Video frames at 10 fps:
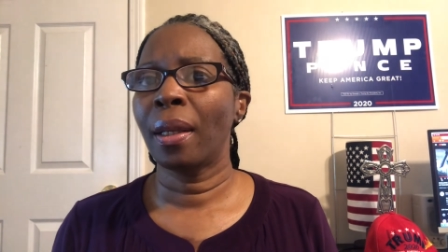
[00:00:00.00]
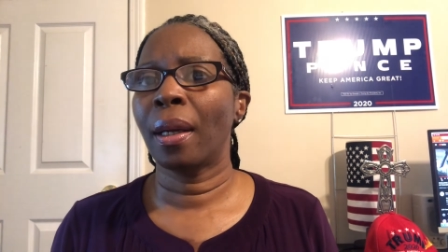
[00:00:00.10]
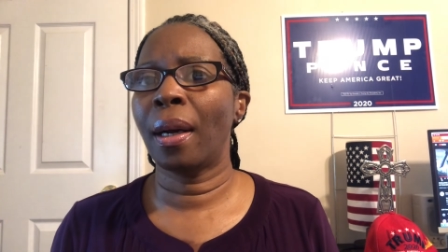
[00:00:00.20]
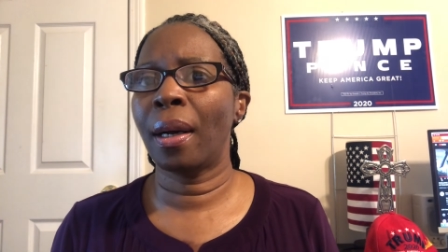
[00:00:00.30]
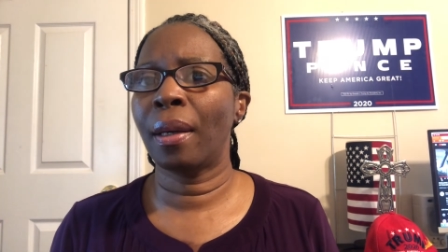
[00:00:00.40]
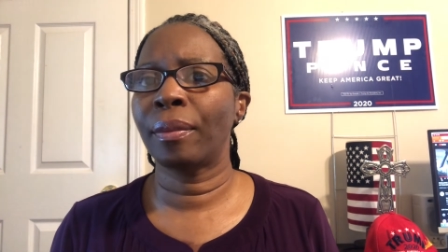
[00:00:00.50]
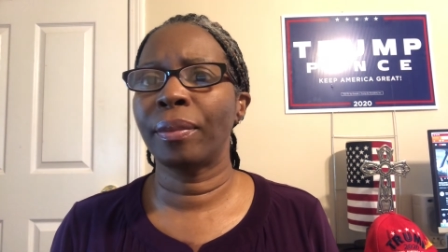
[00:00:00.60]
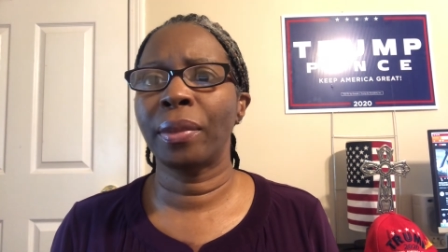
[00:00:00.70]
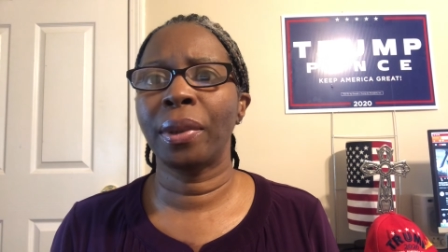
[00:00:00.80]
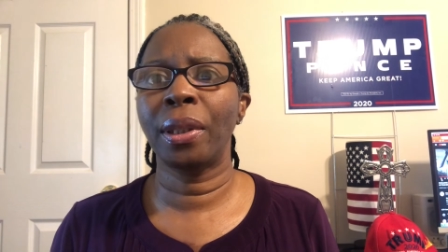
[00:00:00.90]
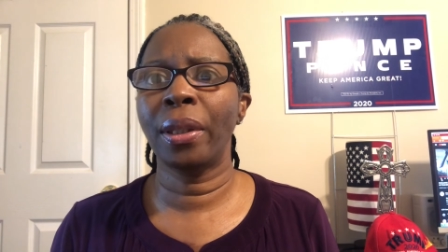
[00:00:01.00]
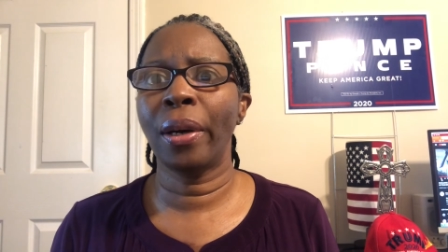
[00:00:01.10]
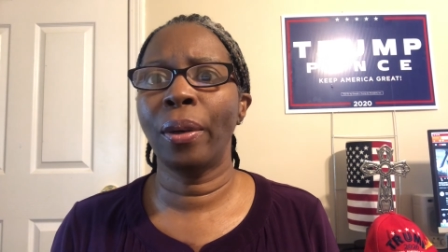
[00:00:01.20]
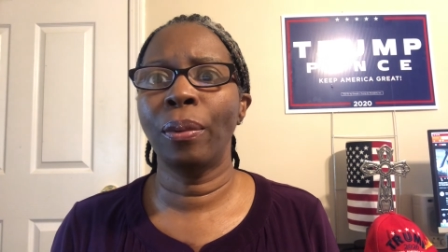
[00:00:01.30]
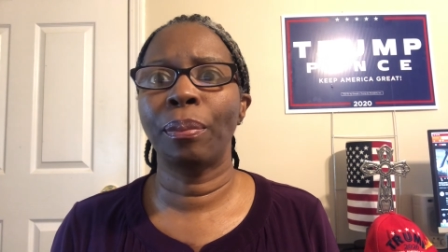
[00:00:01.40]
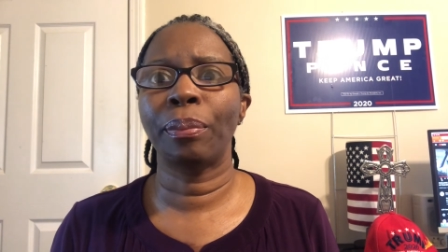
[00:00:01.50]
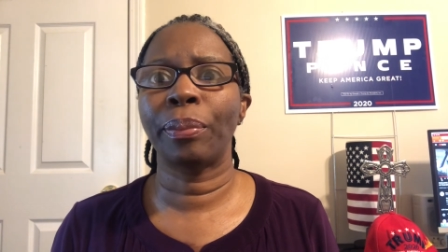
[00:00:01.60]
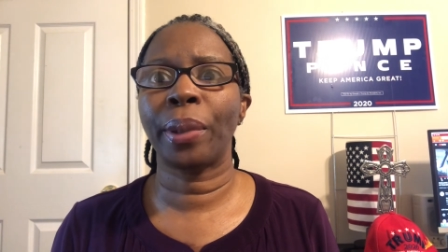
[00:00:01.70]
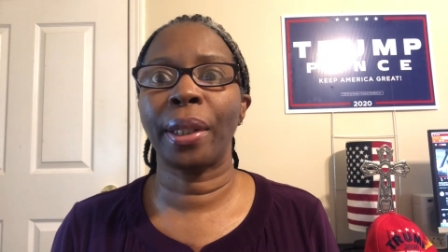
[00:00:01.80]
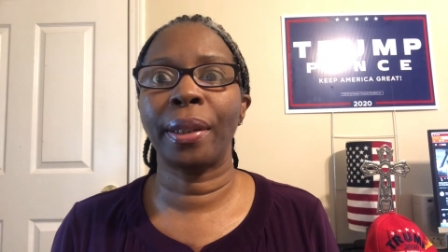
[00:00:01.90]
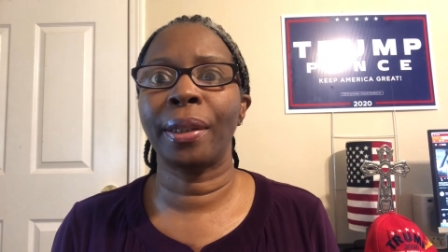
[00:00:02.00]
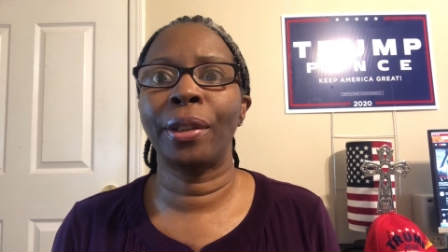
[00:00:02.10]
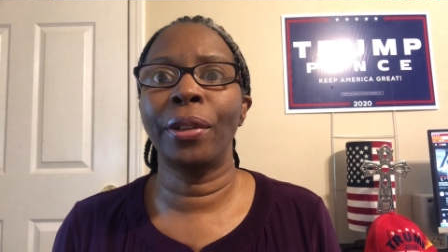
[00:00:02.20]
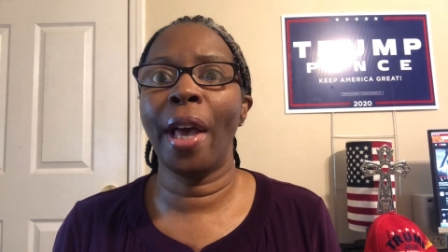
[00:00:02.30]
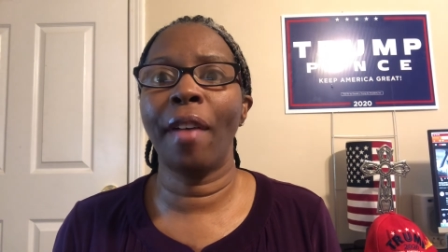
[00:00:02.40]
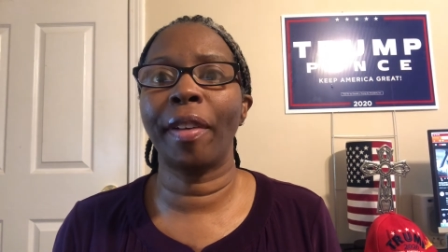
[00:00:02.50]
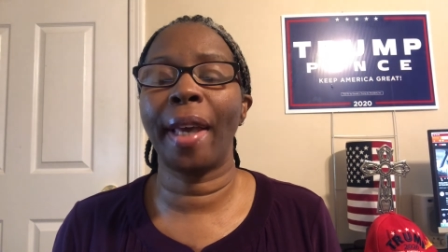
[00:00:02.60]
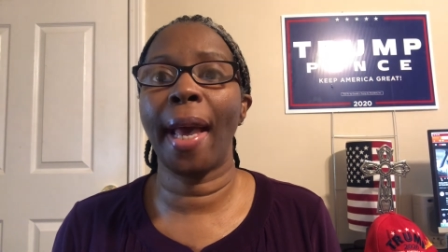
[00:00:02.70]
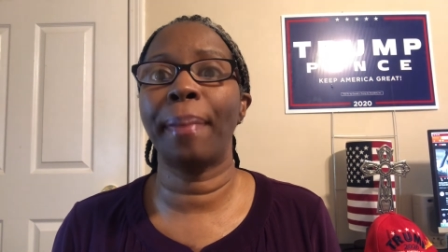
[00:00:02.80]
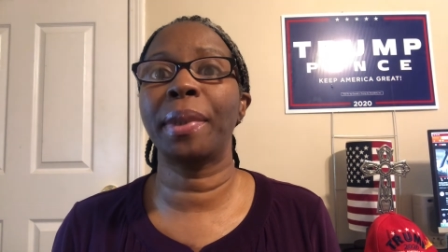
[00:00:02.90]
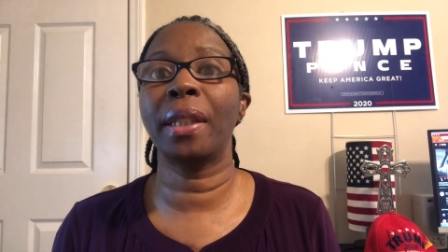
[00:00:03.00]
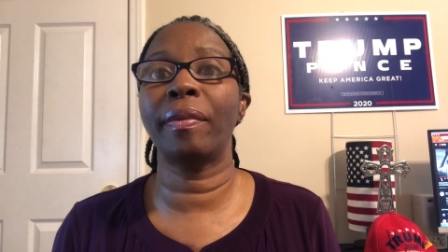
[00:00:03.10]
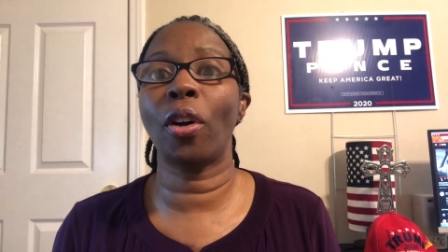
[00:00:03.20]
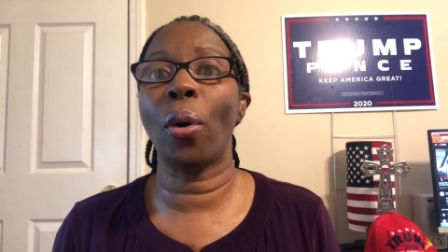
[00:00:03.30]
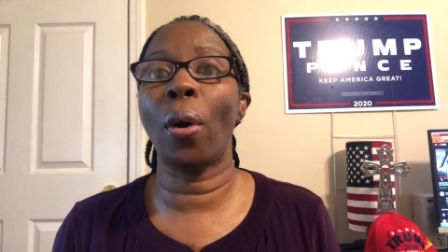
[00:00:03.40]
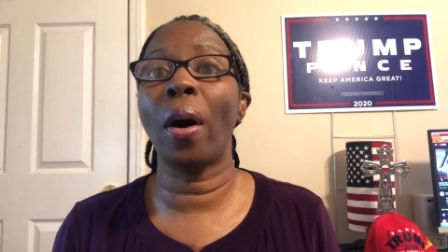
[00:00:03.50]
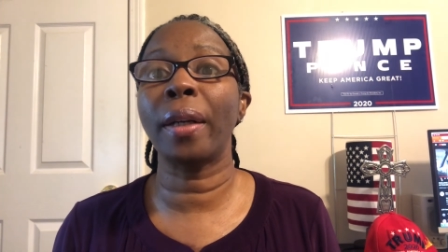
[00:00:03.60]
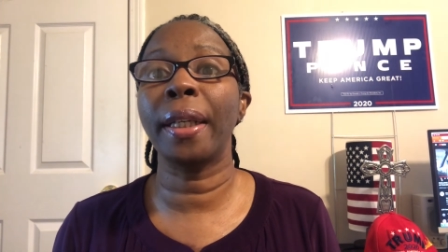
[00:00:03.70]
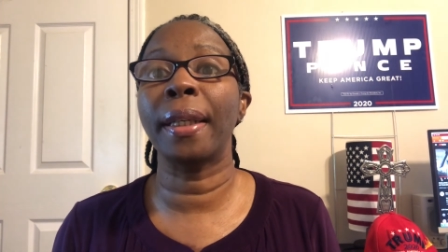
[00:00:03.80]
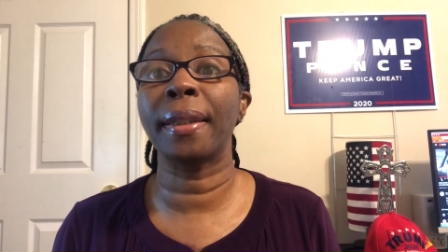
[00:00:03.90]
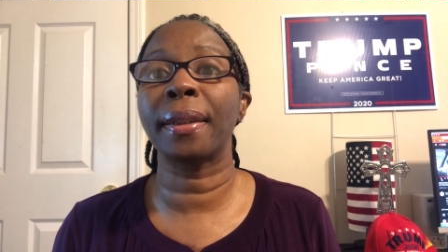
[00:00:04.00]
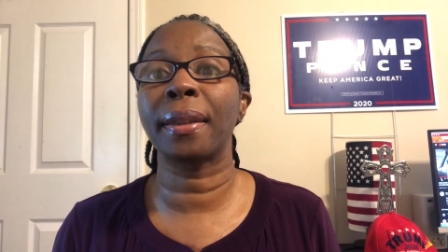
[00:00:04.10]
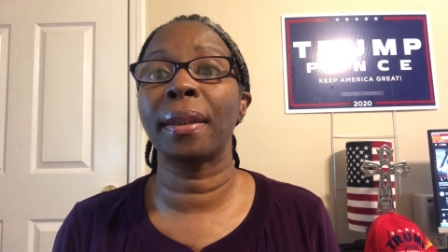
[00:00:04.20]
Um, you know, you have a captive audience.